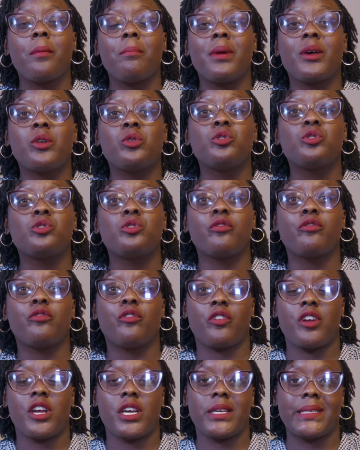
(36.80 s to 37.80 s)
but also
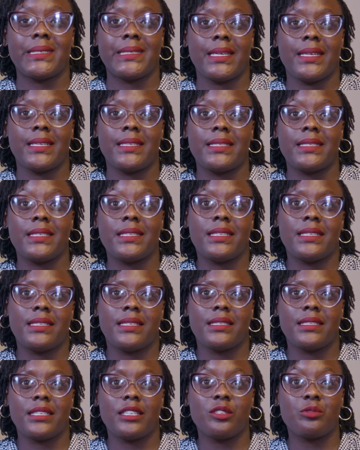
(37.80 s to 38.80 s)
for us as
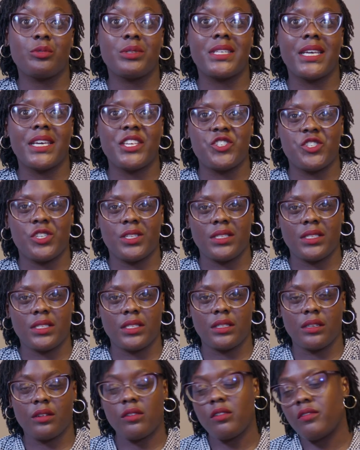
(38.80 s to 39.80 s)
citizens as we
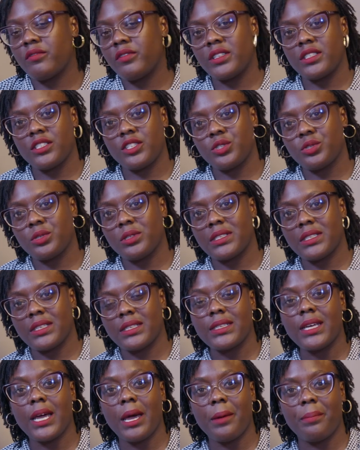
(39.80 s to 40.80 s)
digest the conversations
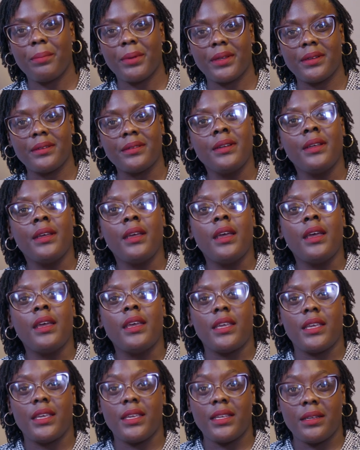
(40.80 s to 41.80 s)
that happen
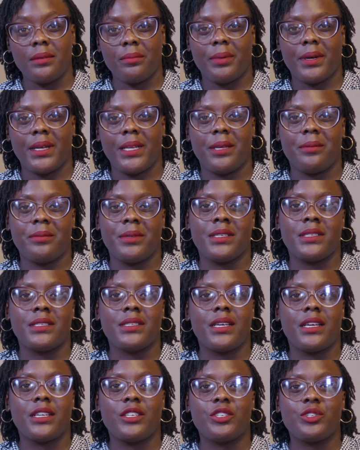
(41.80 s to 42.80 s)
in
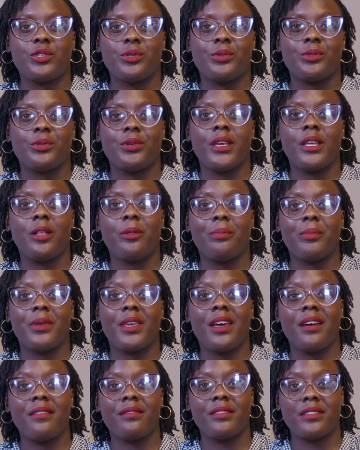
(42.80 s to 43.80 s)
Parliament. And to help
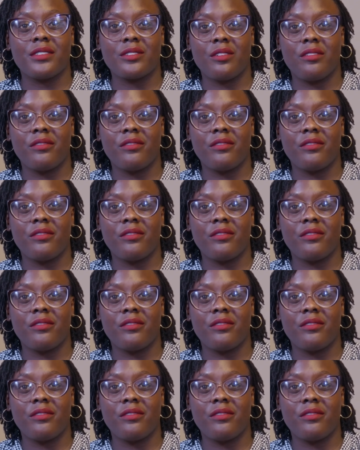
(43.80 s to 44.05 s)
me have this